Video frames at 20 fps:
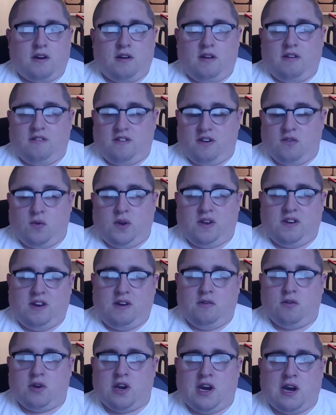it's going to deal
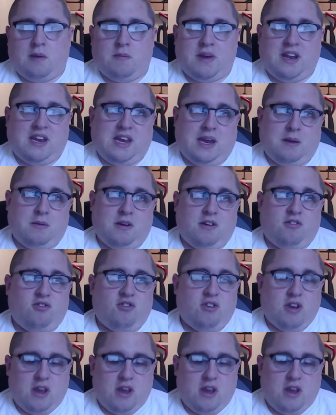combat damage.